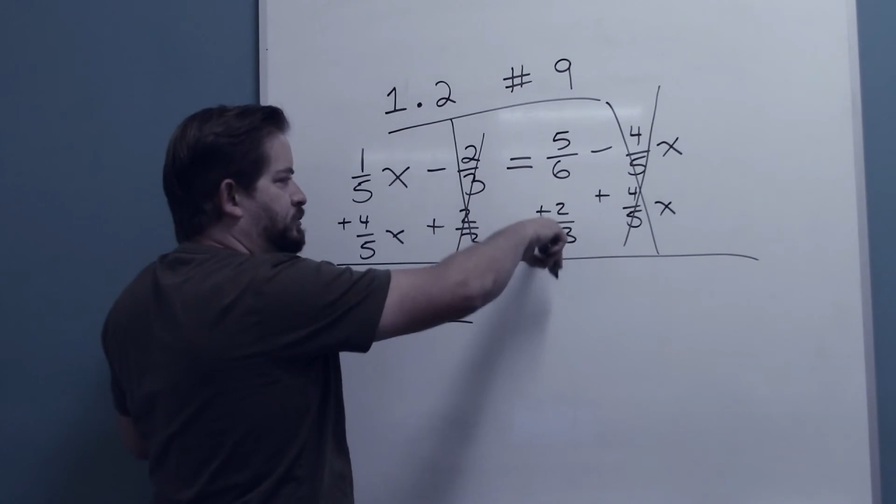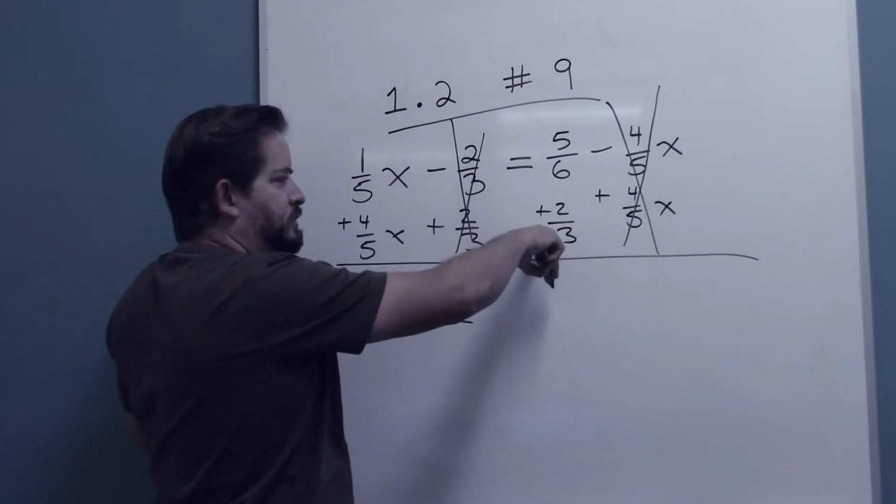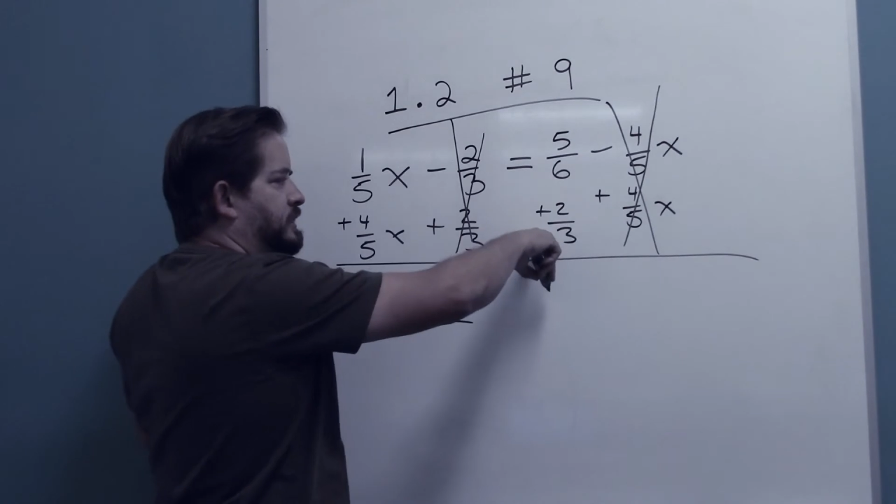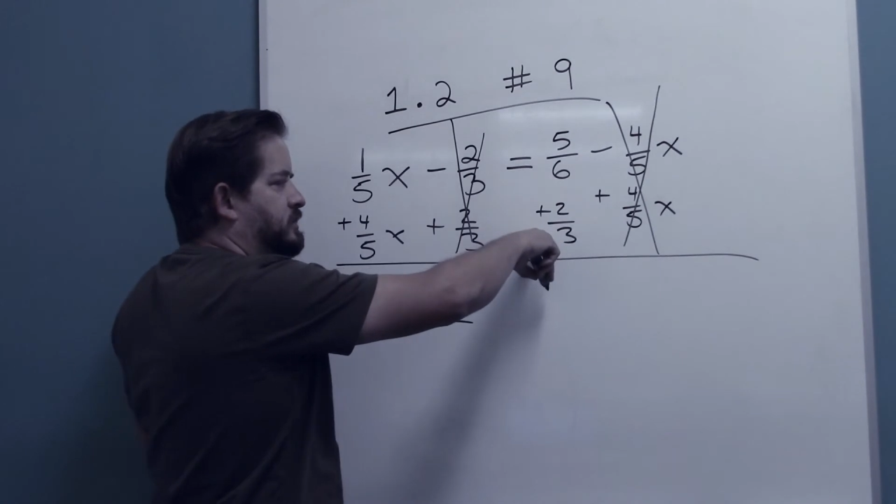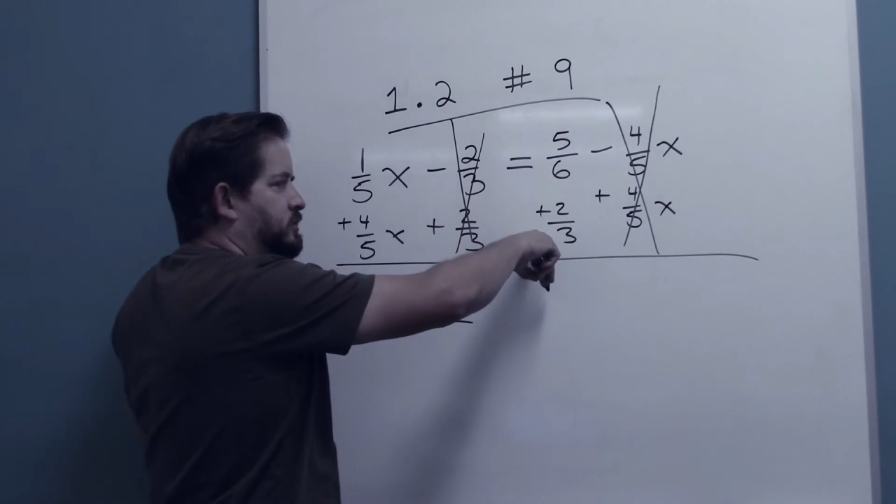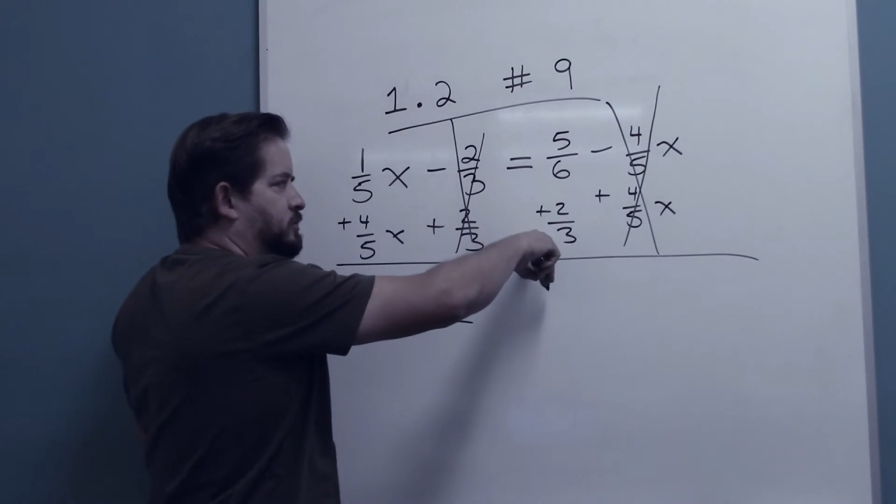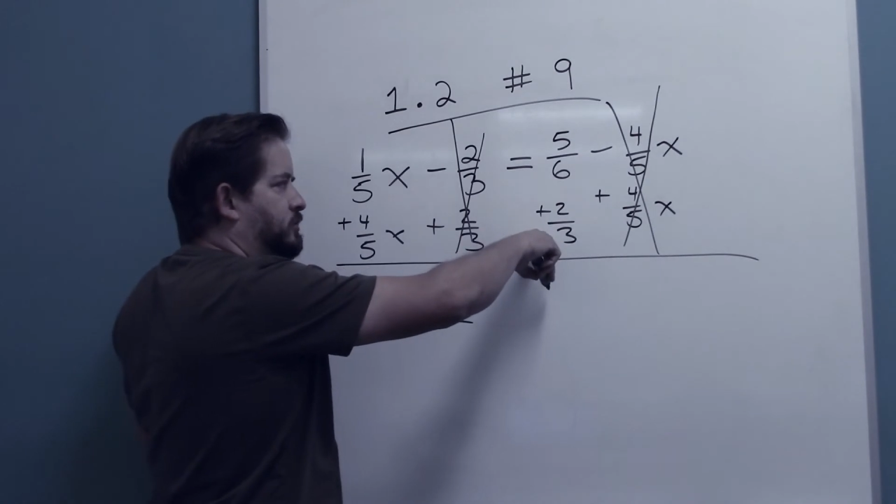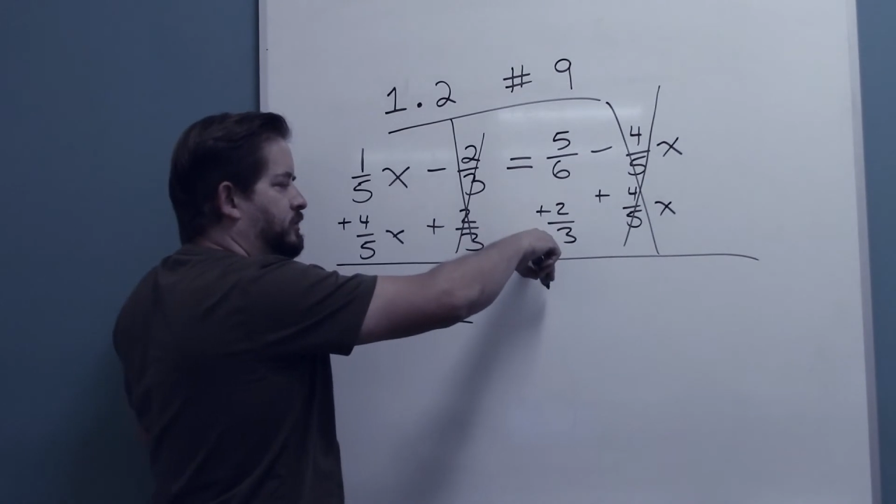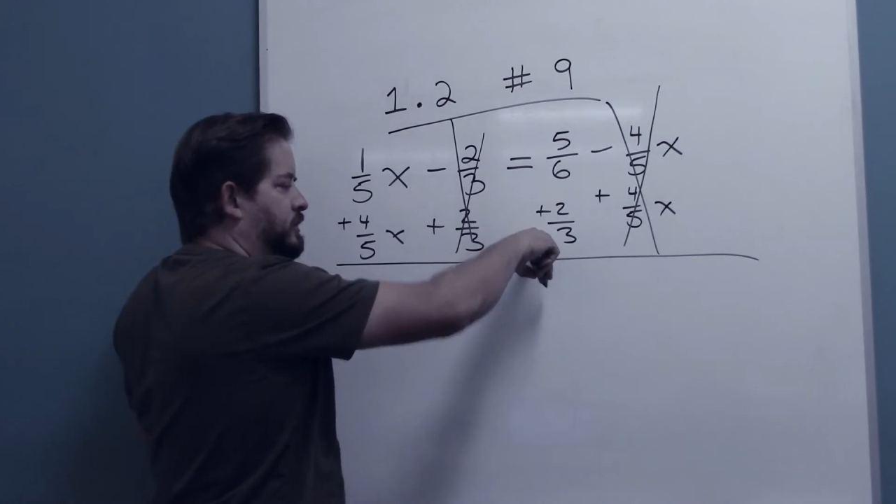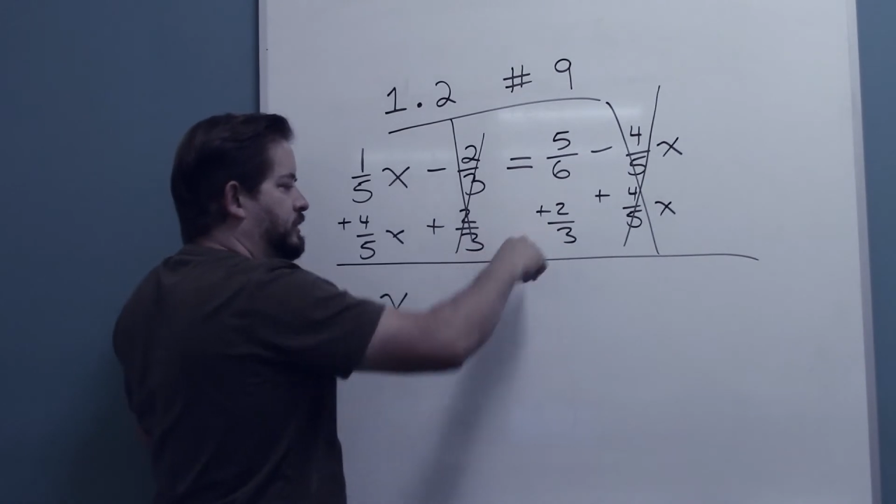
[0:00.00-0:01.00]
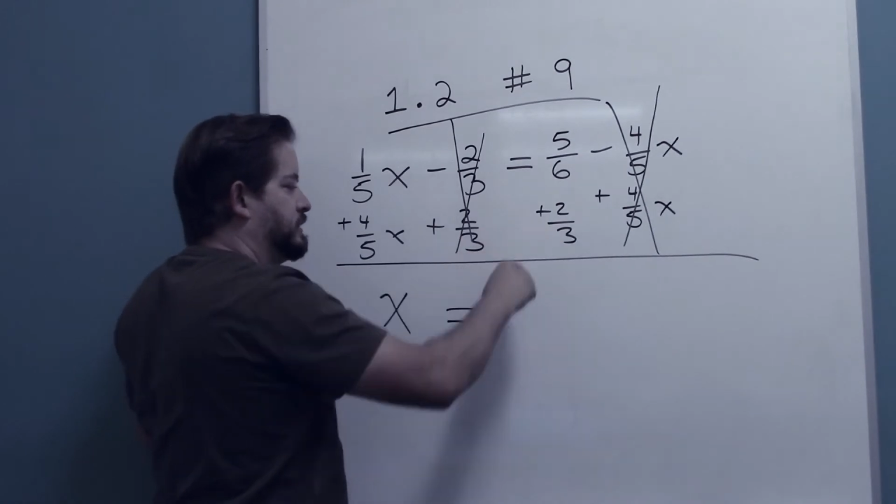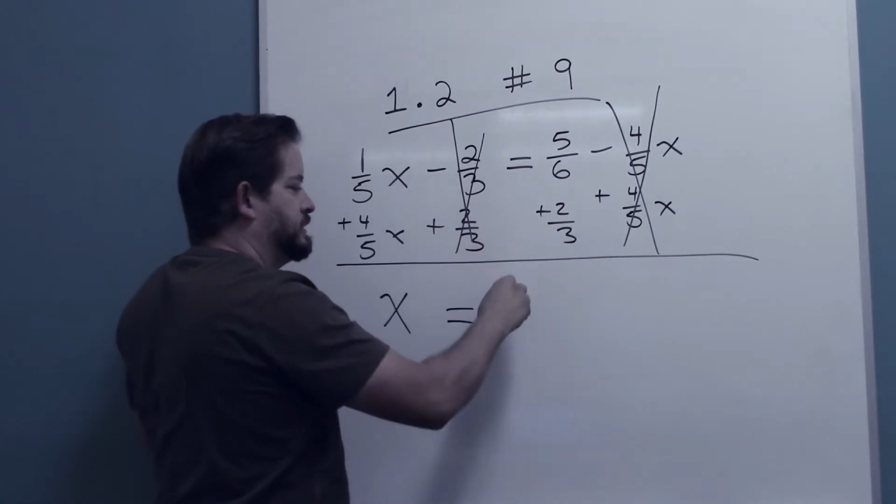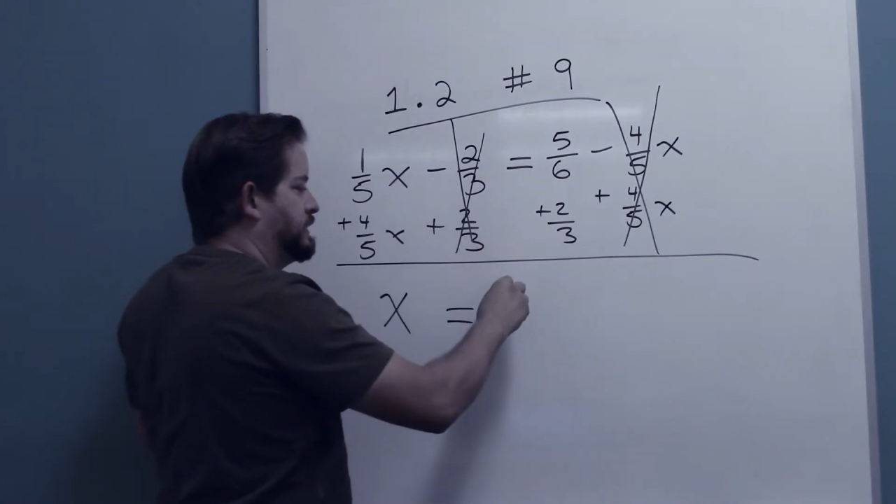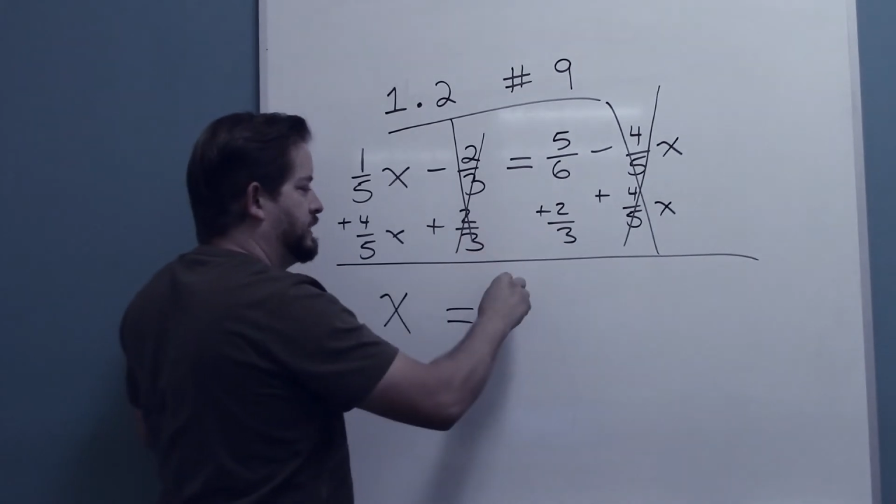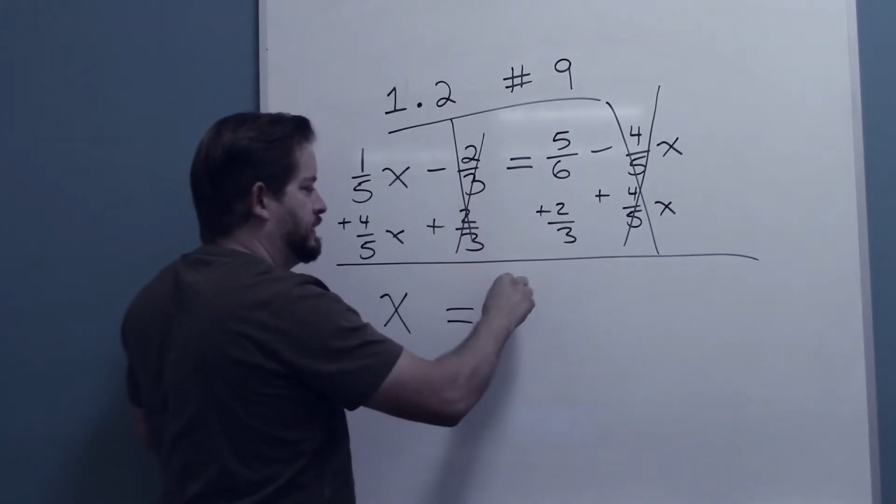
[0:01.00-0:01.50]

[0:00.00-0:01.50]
plus 2/3.